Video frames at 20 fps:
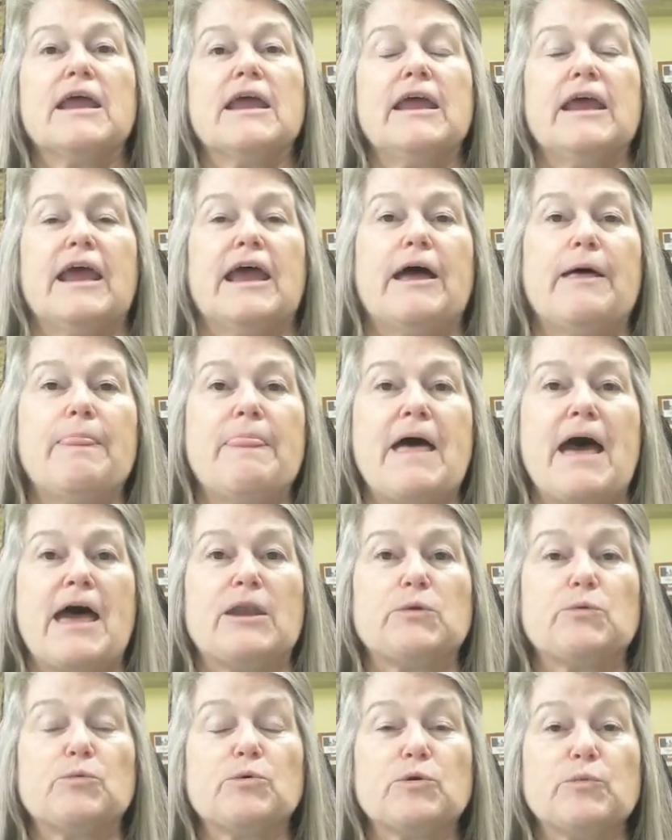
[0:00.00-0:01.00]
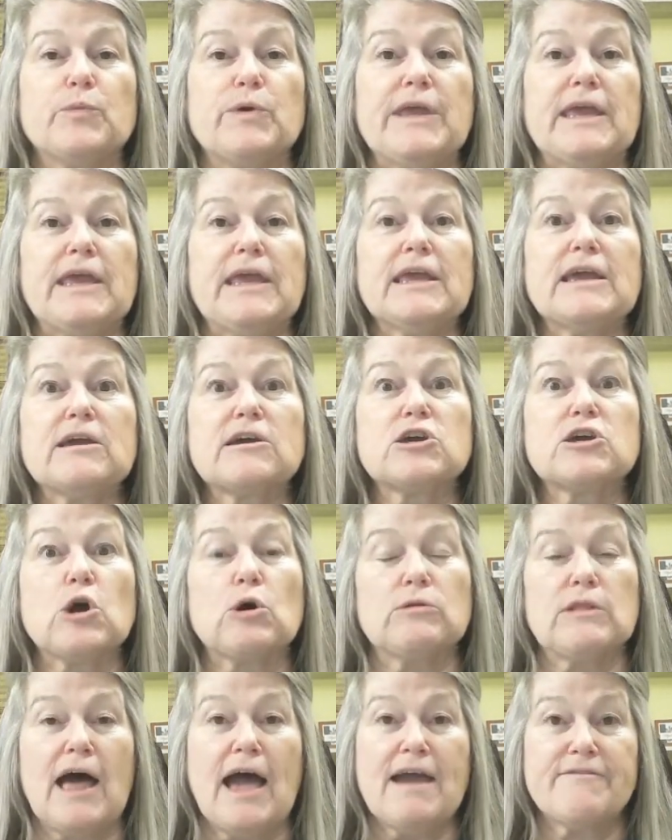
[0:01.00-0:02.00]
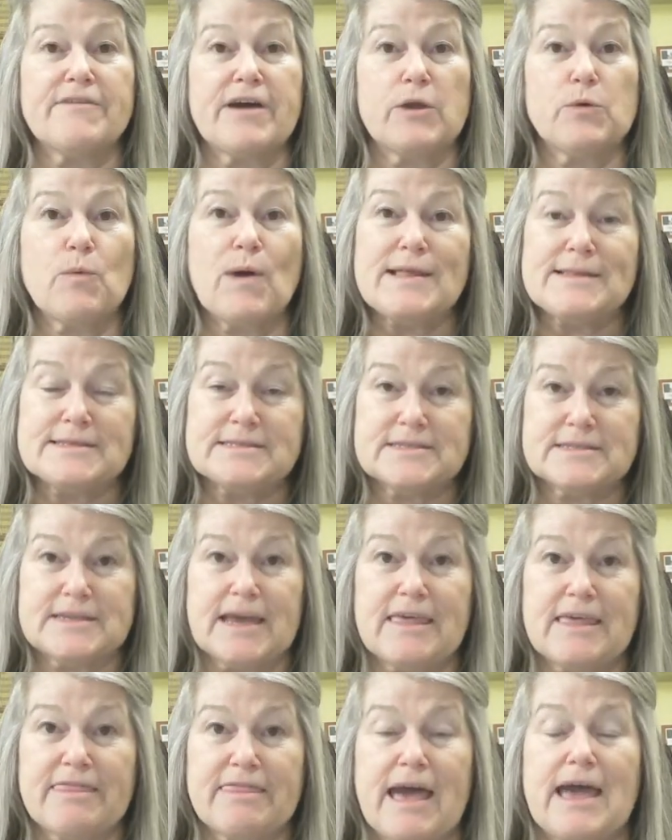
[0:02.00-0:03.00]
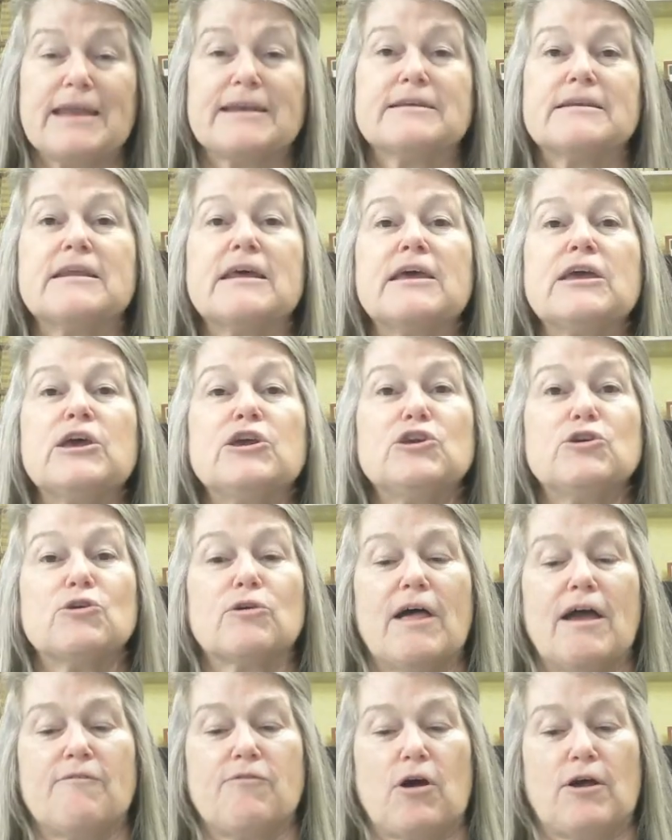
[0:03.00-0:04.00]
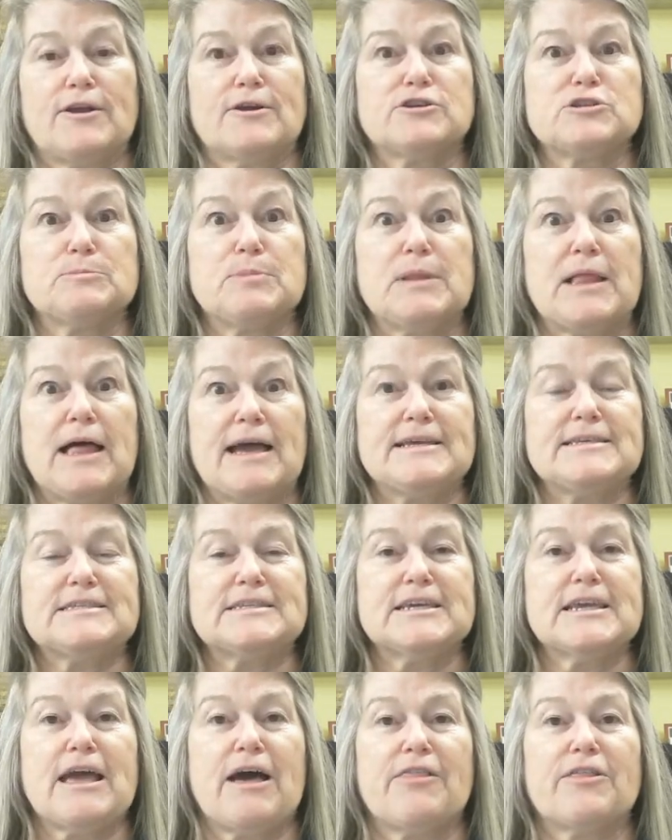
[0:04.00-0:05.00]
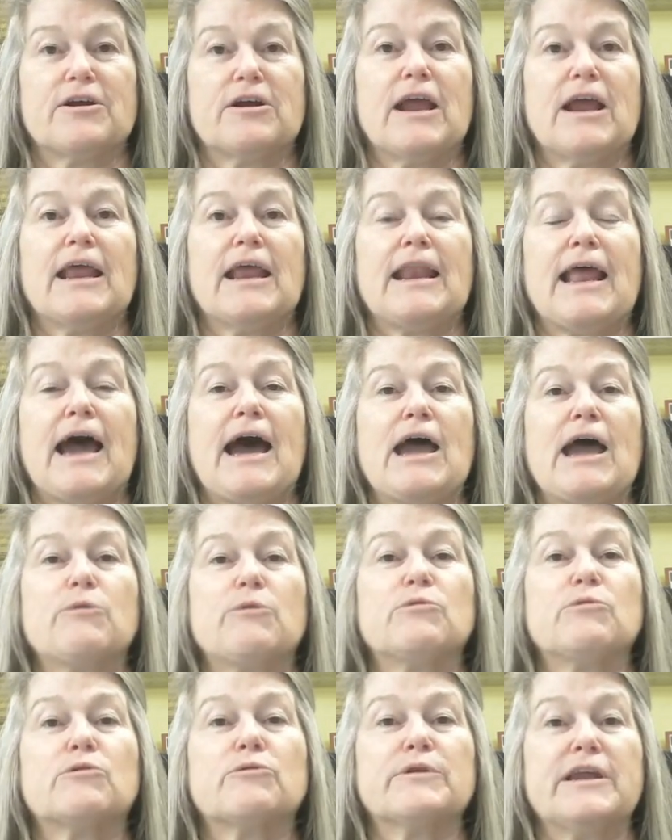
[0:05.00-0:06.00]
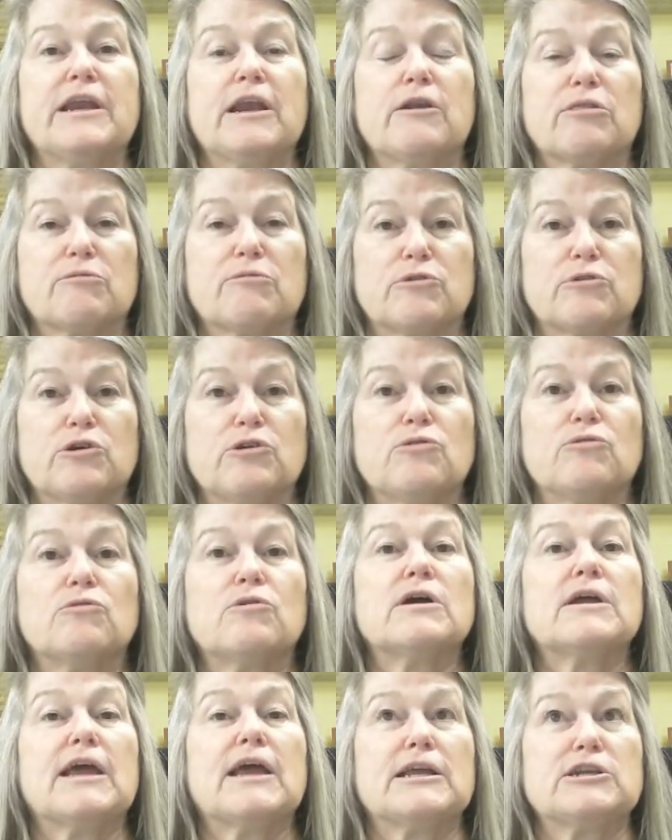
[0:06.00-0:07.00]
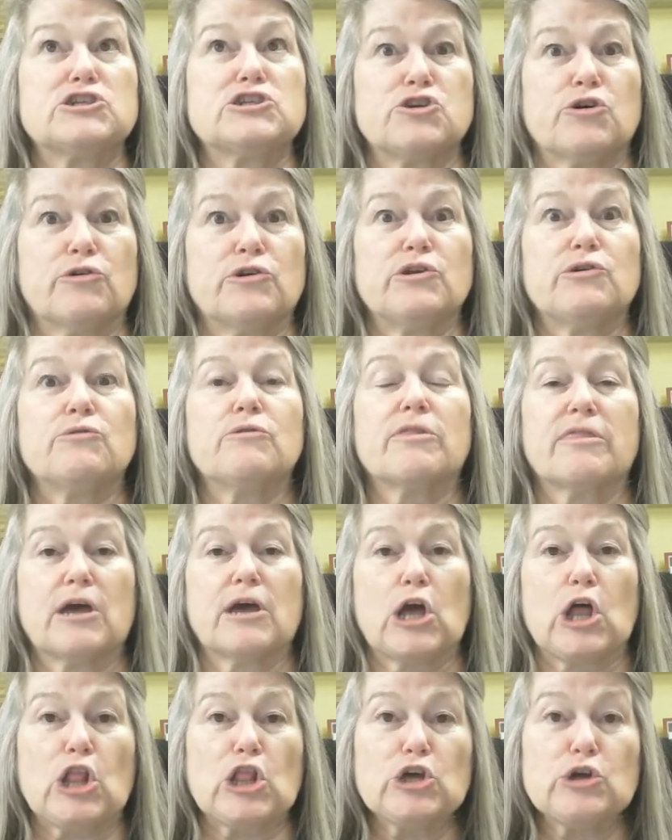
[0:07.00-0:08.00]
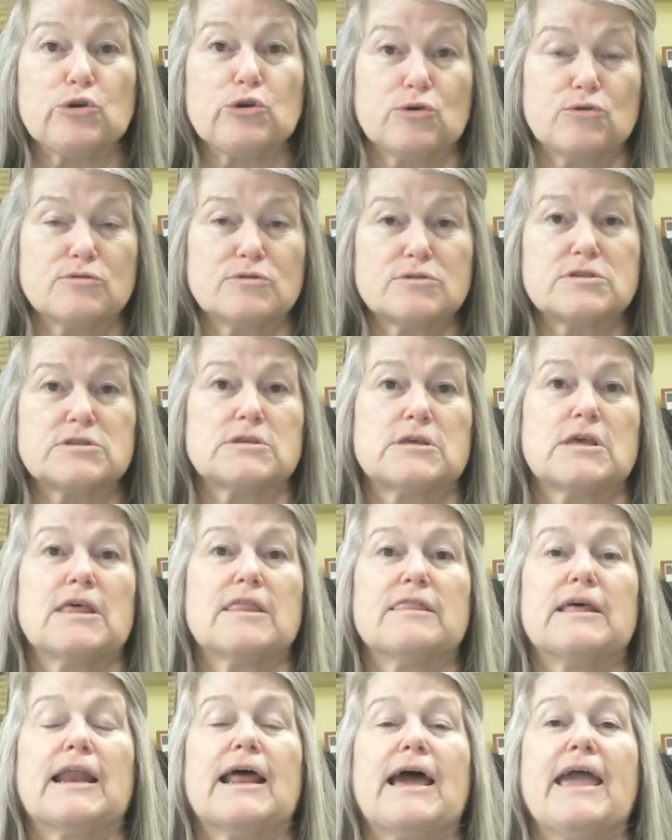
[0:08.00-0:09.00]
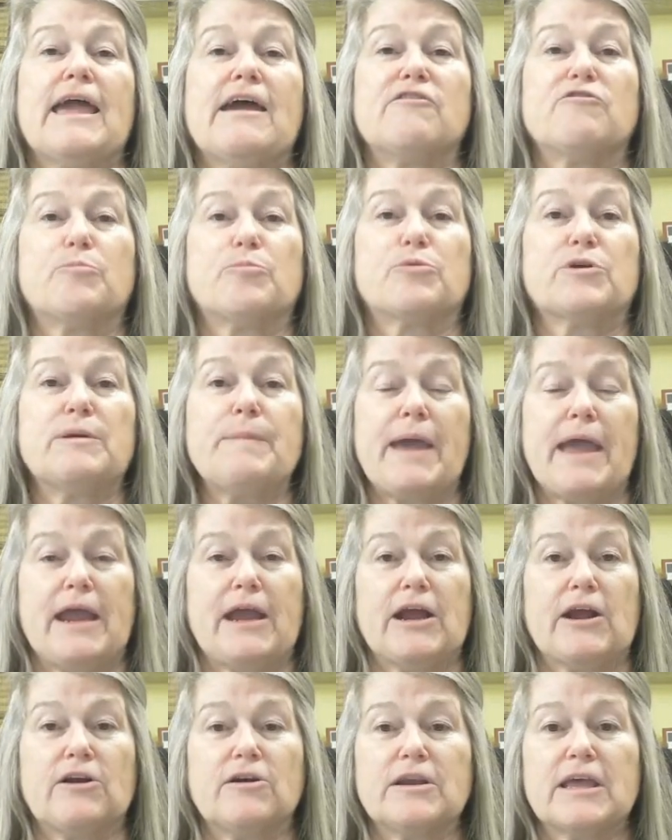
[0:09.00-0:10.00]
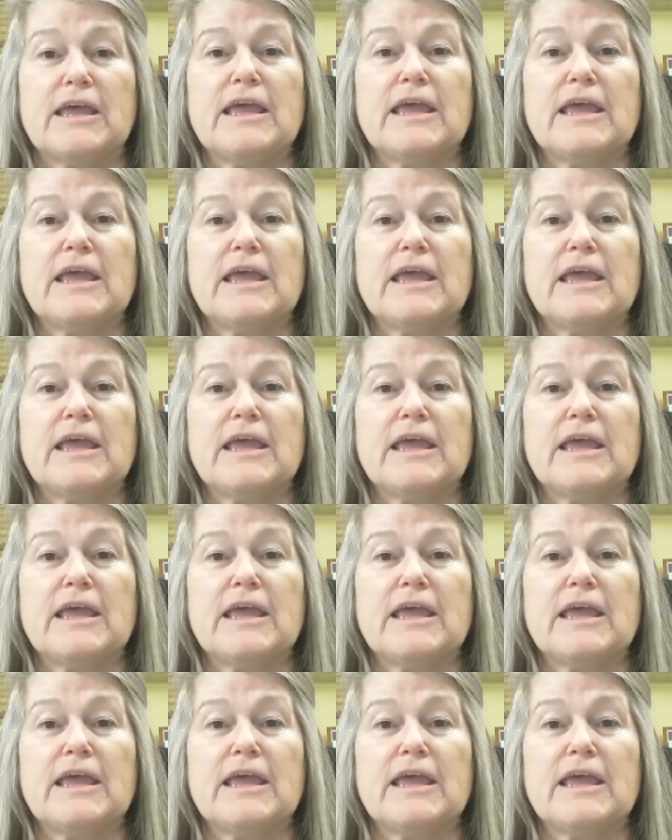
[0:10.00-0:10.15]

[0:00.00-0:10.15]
And then when we go live on Wednesday, then you'll have all your supplies together and I will read through and show you the clues that I have prepared.